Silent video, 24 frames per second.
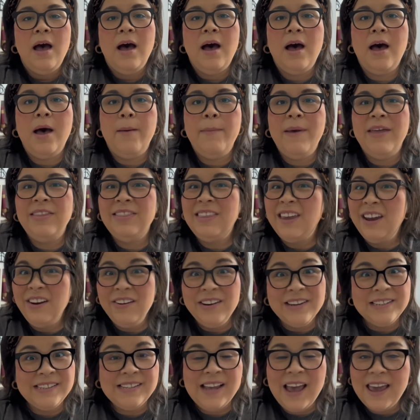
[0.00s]
And they're
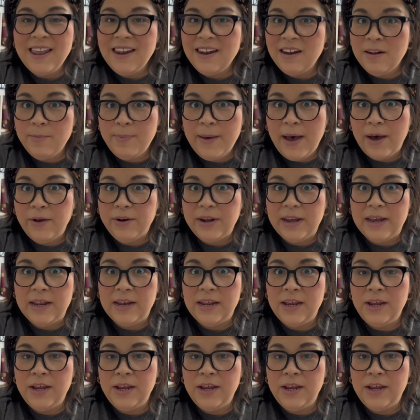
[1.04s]
excited about it.